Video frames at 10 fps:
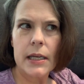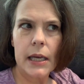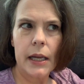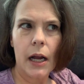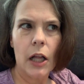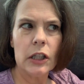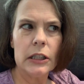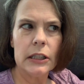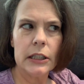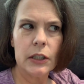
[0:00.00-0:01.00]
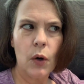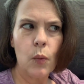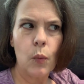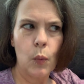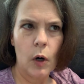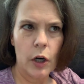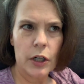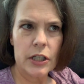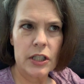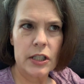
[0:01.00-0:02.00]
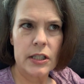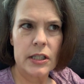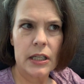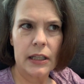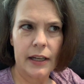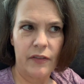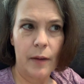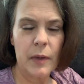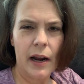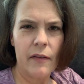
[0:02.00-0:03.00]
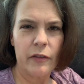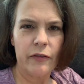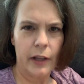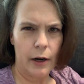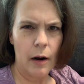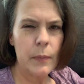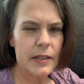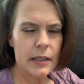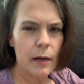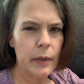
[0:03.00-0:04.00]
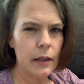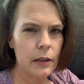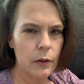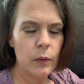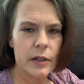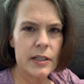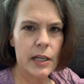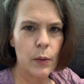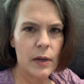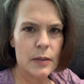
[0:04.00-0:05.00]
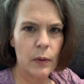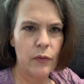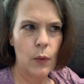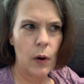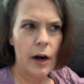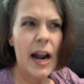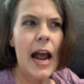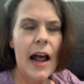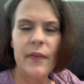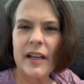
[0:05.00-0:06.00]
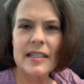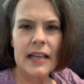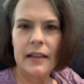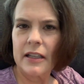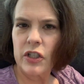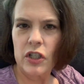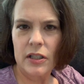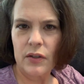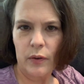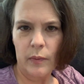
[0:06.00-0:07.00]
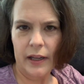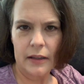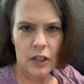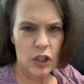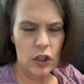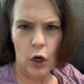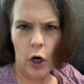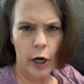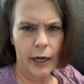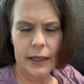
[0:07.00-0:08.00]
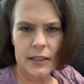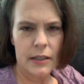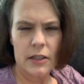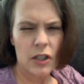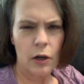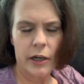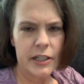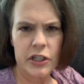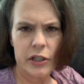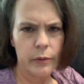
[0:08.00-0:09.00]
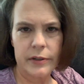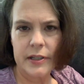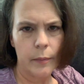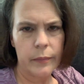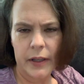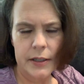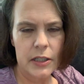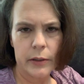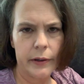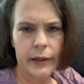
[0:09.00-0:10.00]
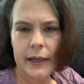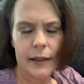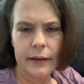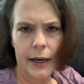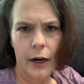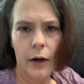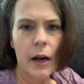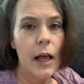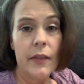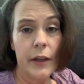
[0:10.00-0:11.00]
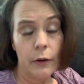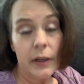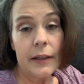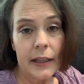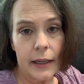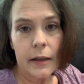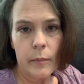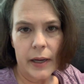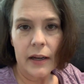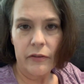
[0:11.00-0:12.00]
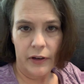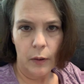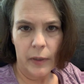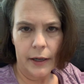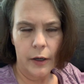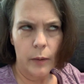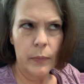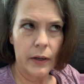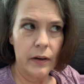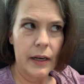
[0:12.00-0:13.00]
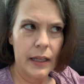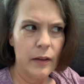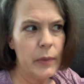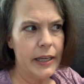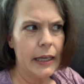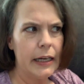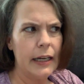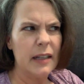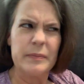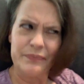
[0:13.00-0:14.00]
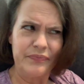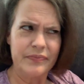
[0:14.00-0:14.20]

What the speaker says: get a little worse. Like if I'm gonna have a flare-up, it's gonna be a little worse than it was before. And they say that's just from like the scarring and the scar tissue or something that it's doing in there that'll in the end make it feel better, but in the beginning,